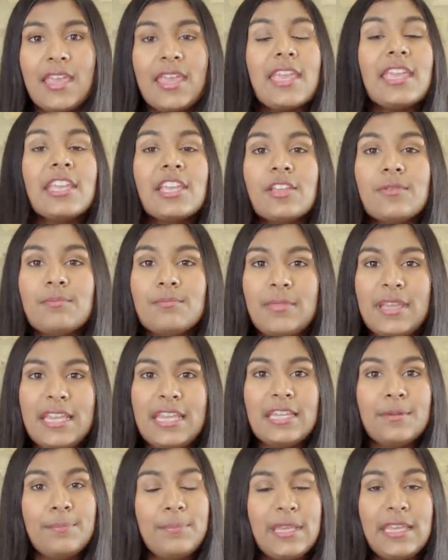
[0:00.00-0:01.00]
It can
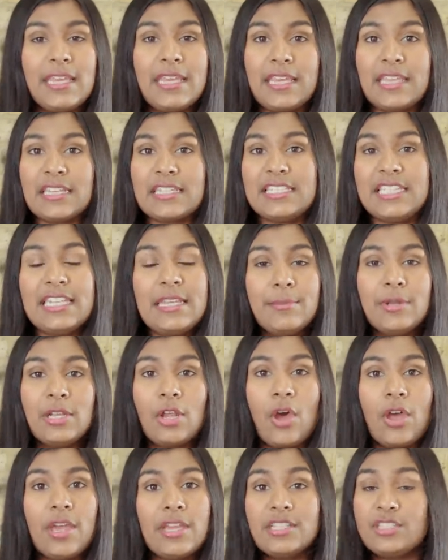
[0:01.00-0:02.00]
mean being
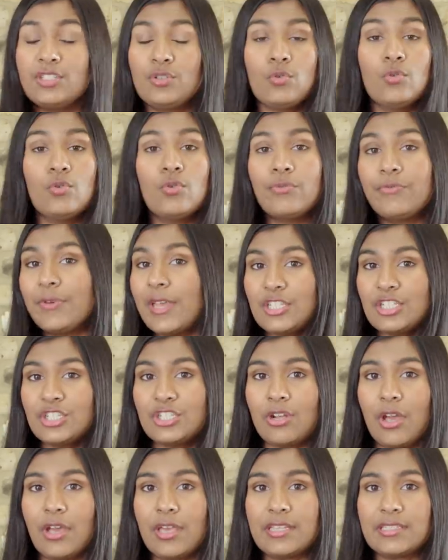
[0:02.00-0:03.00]
demonised or
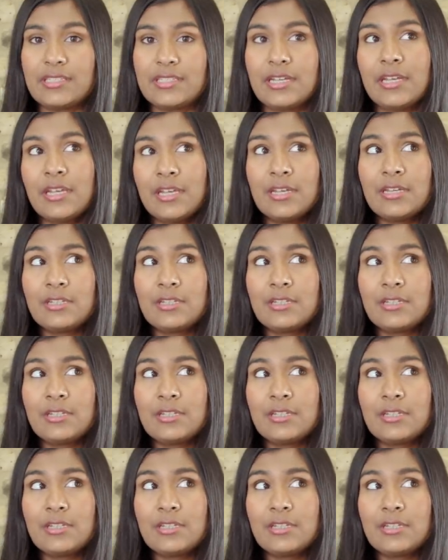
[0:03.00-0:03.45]
fetishised,